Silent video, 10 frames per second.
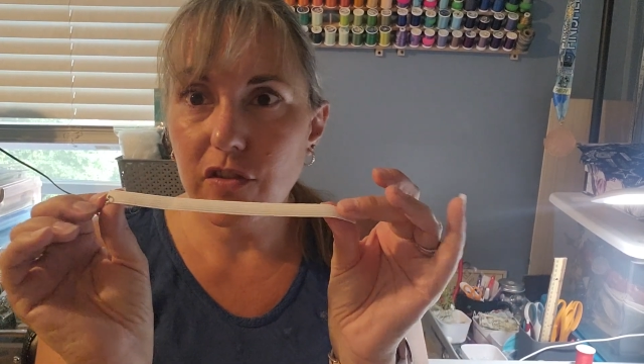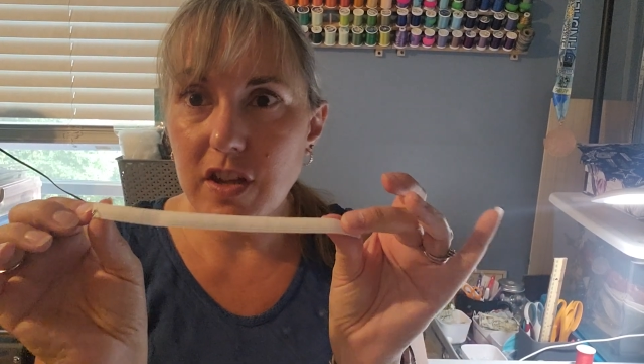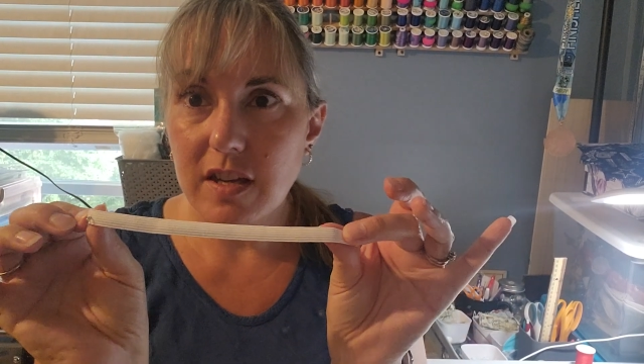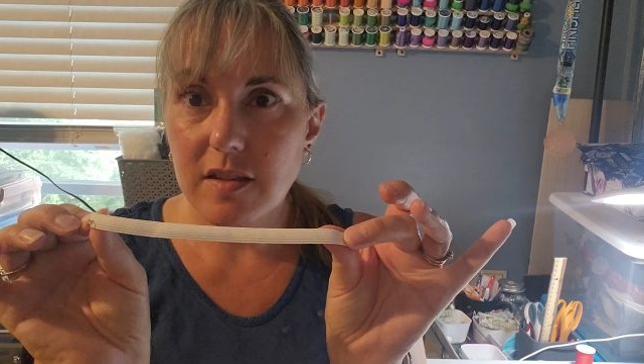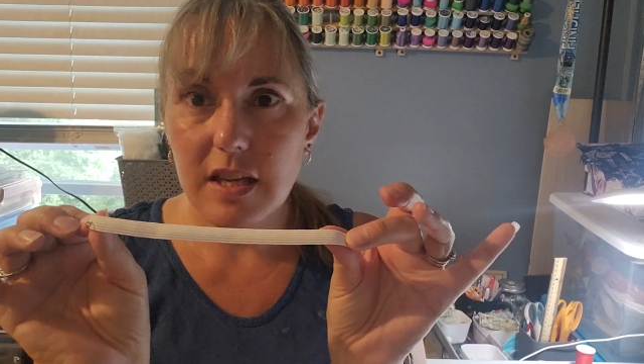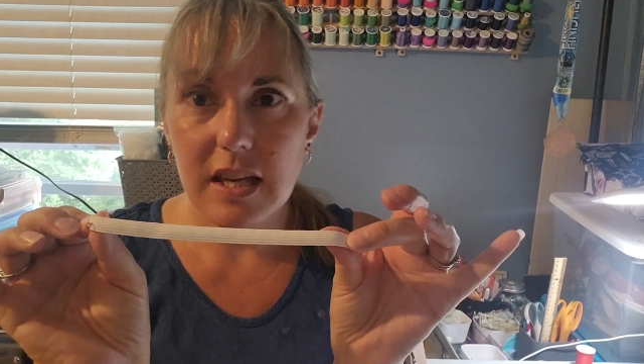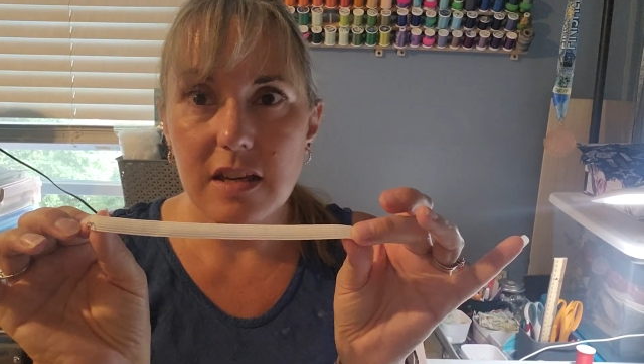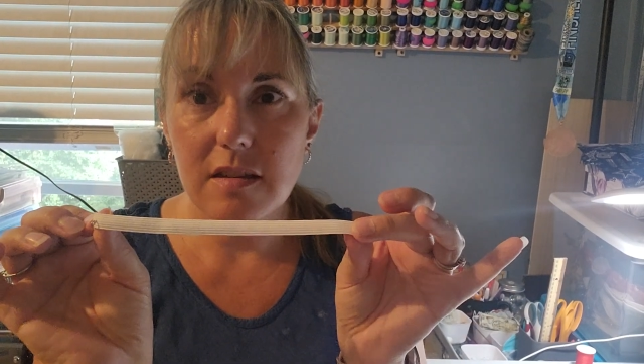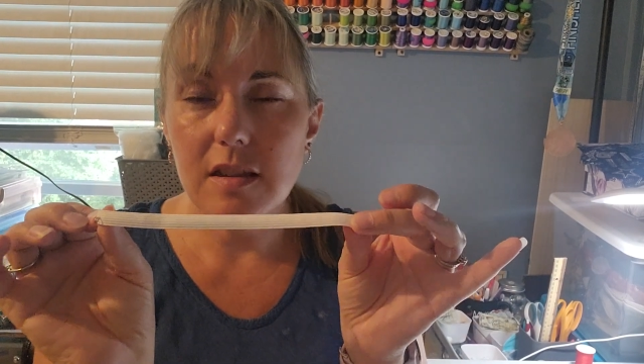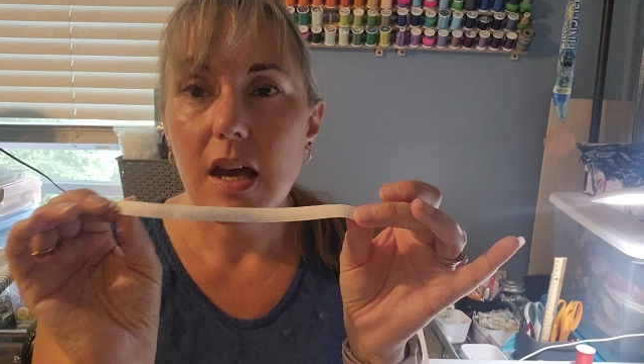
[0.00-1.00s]
This
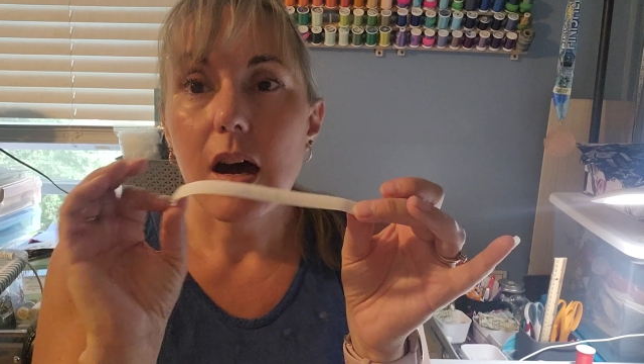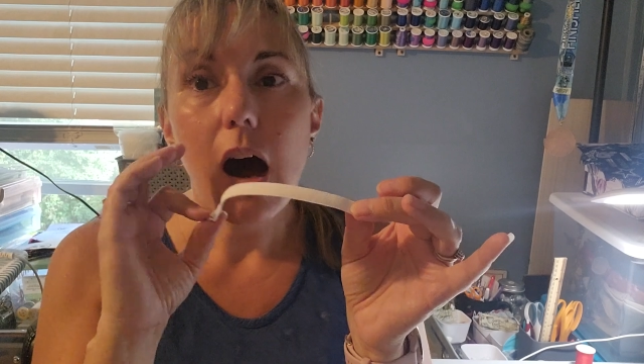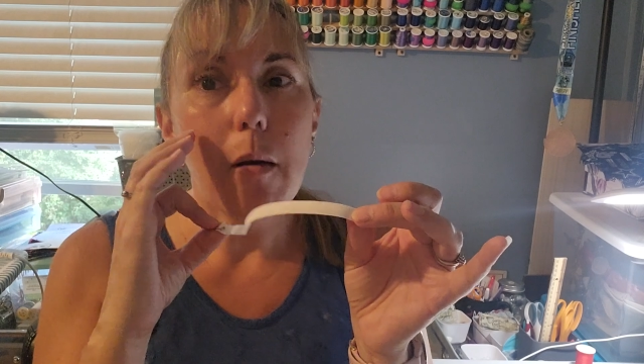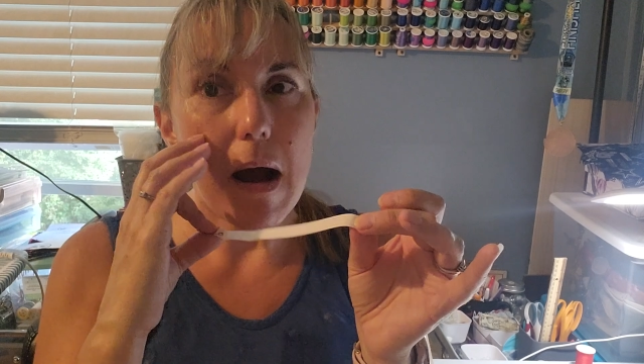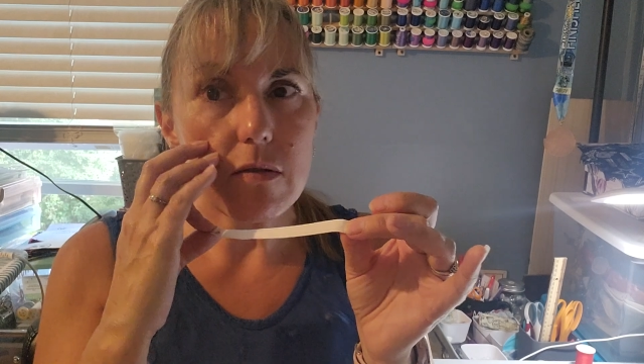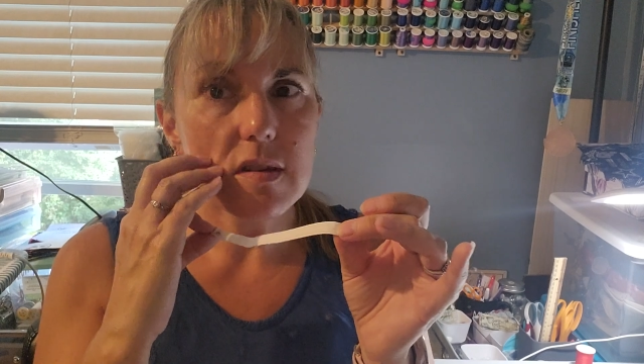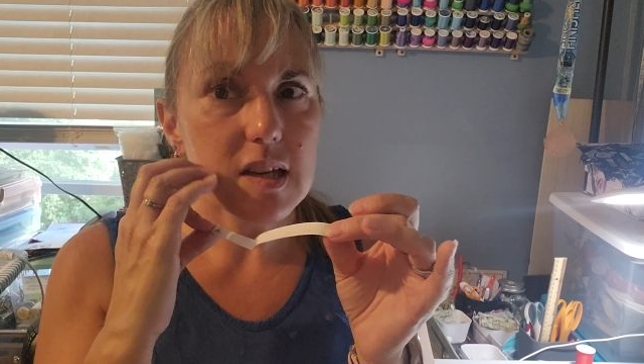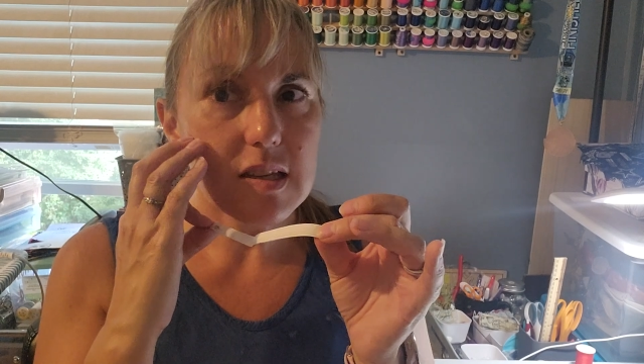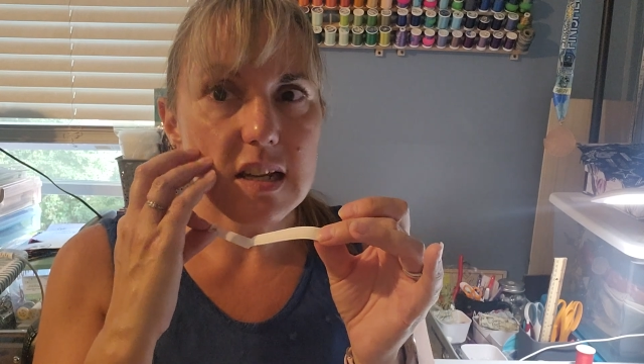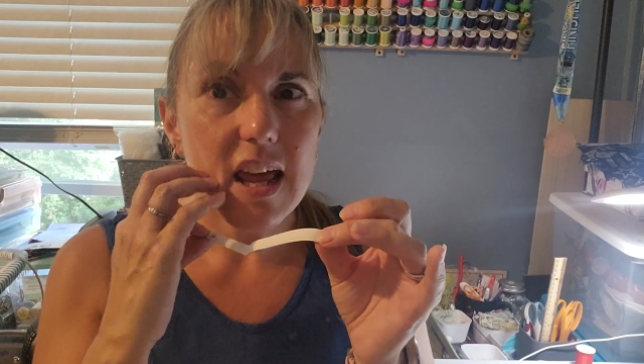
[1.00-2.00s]
is about
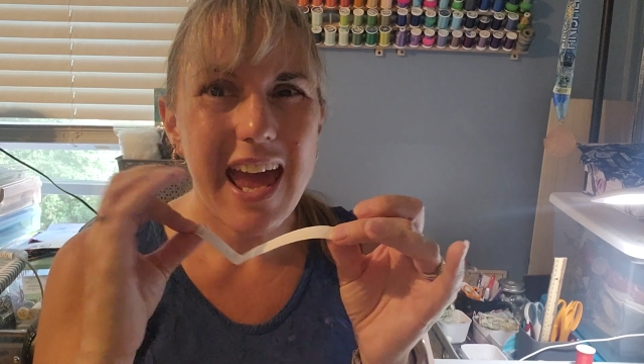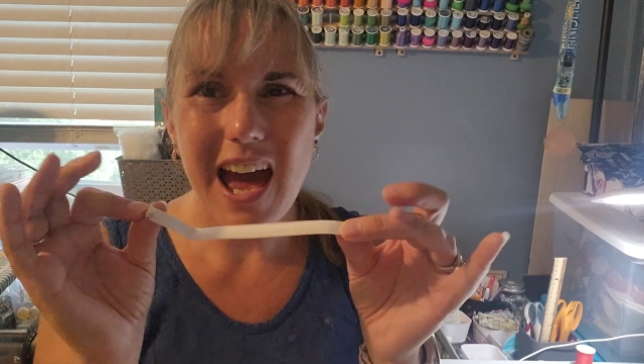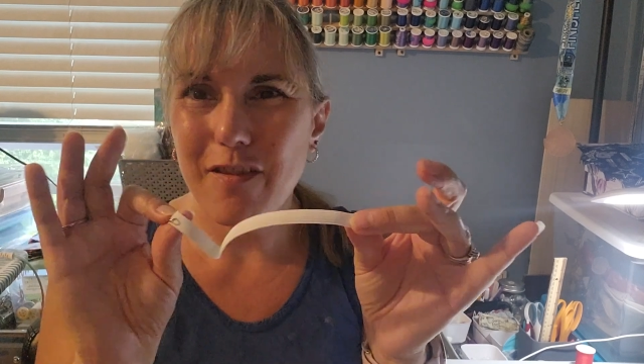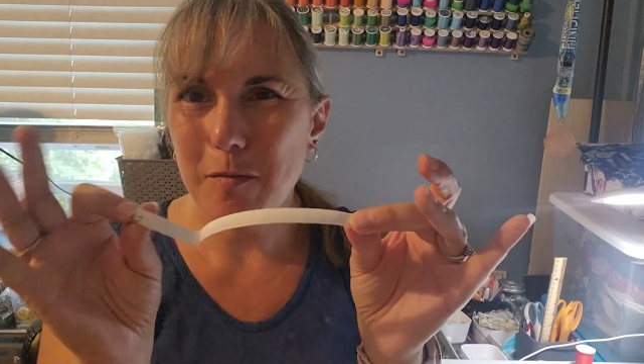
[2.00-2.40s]
6.5,